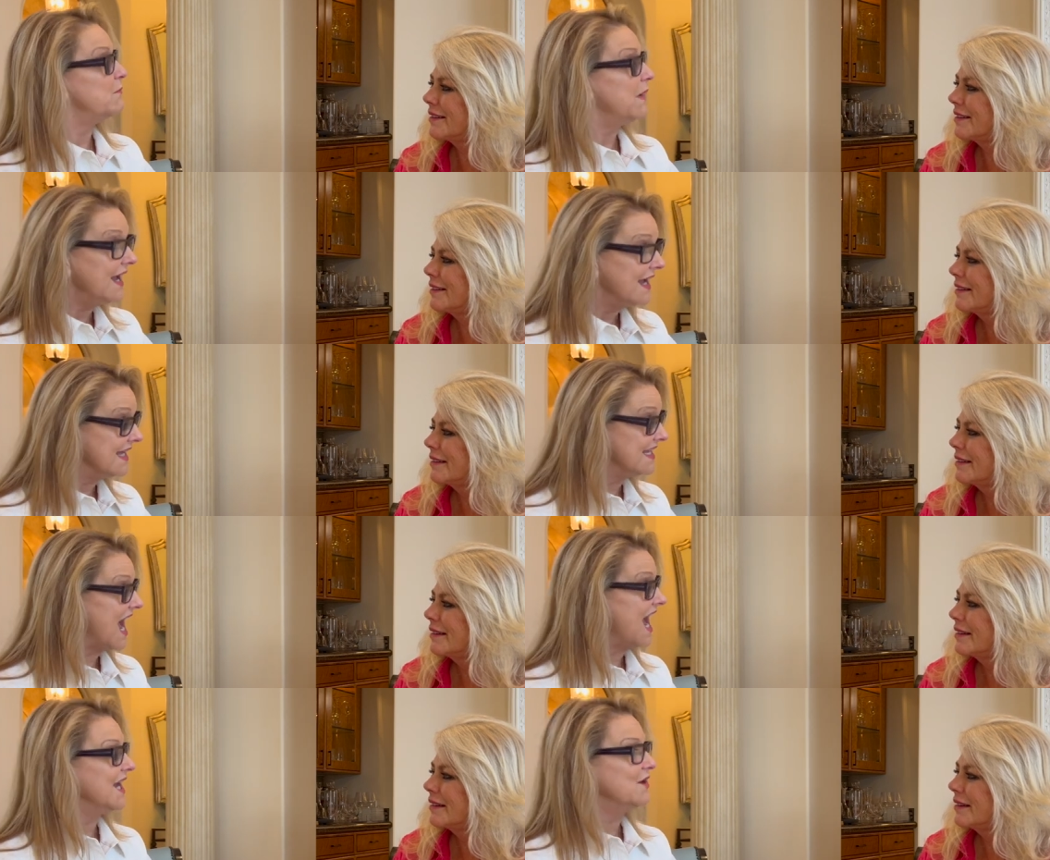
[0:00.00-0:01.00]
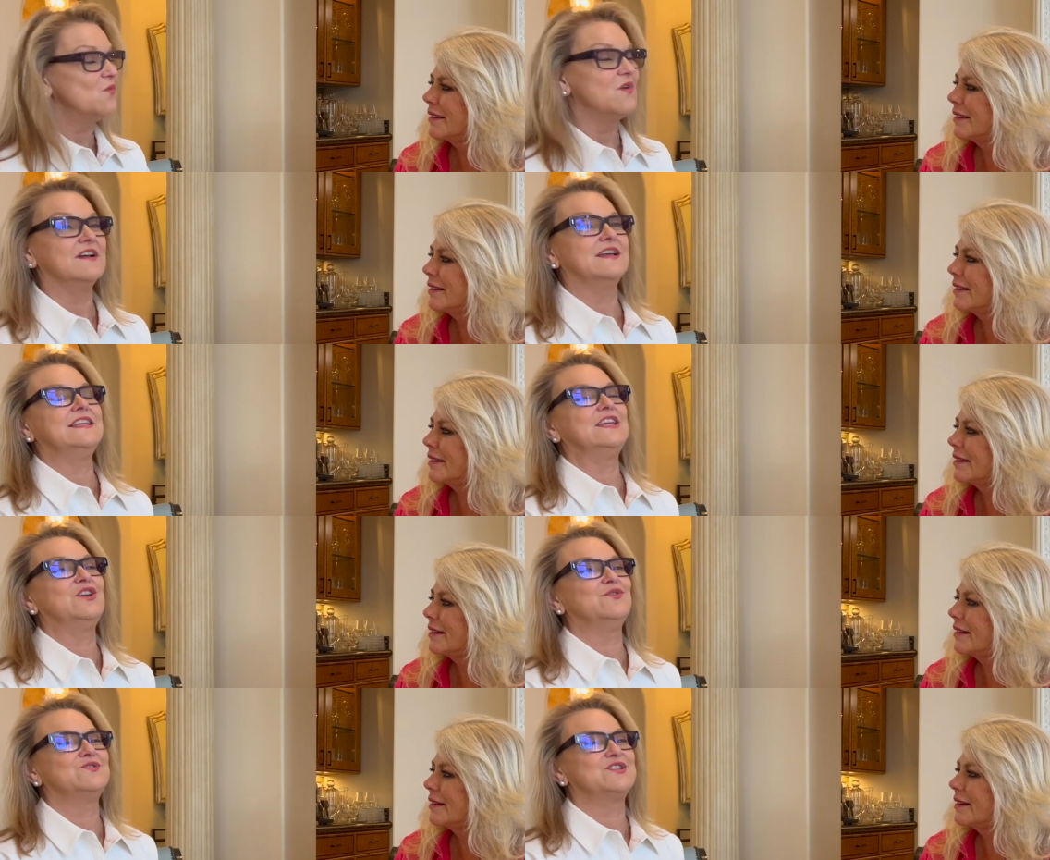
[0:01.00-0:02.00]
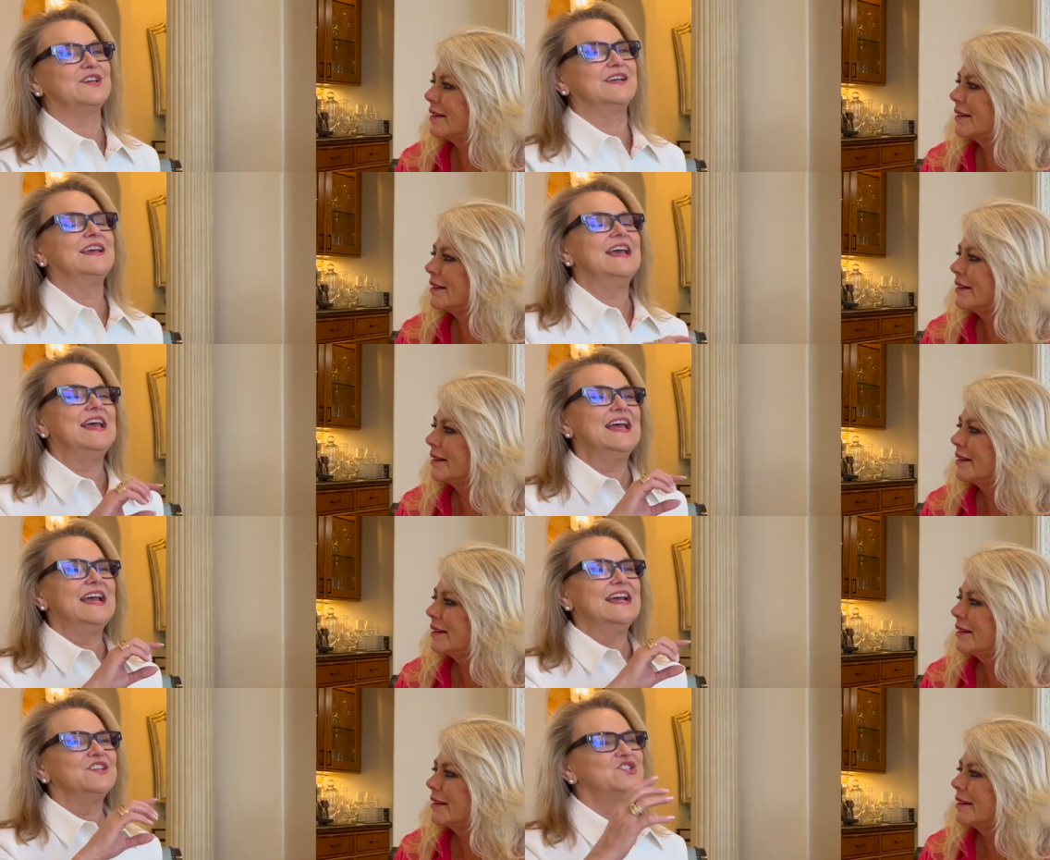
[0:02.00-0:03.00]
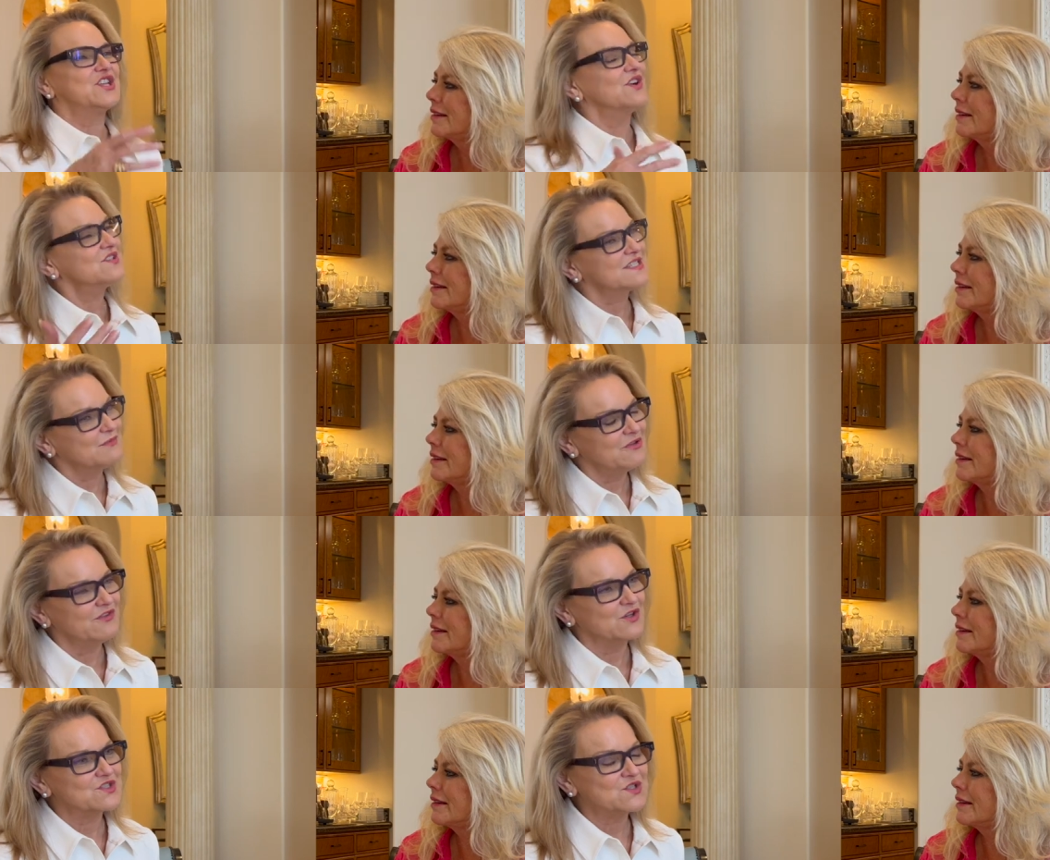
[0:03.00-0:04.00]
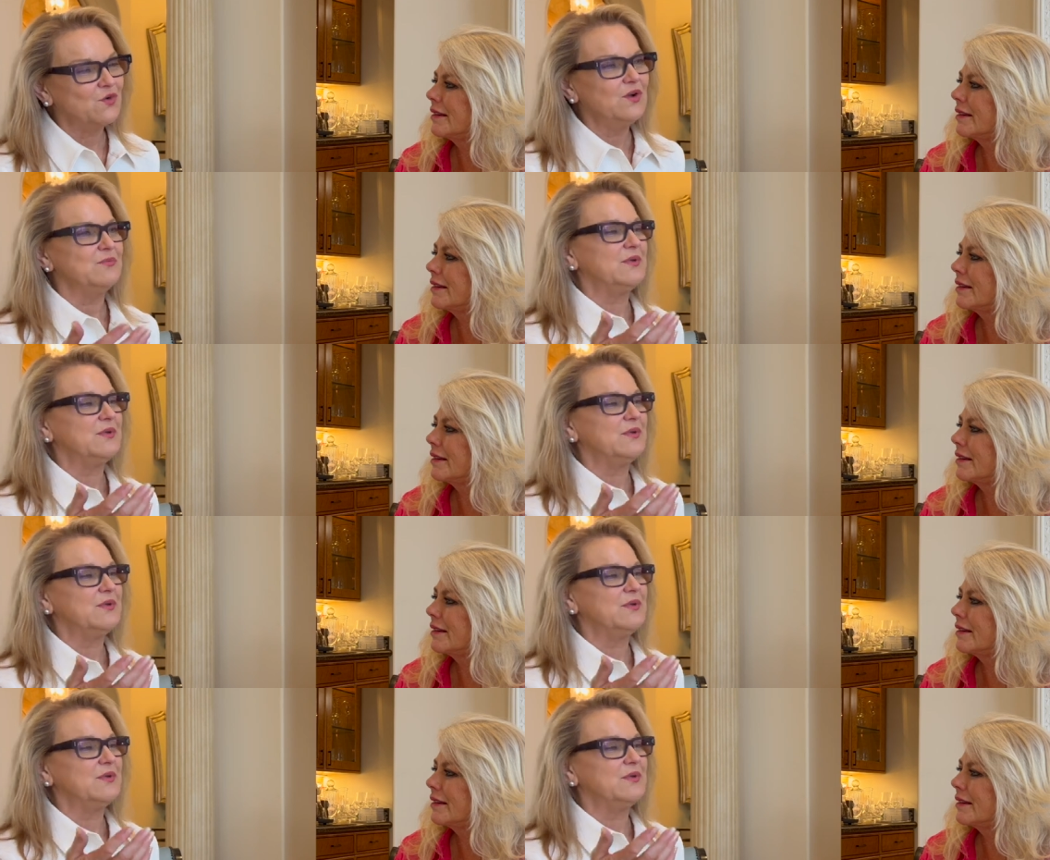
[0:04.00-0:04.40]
Speaker 1: But I want you to share some of your story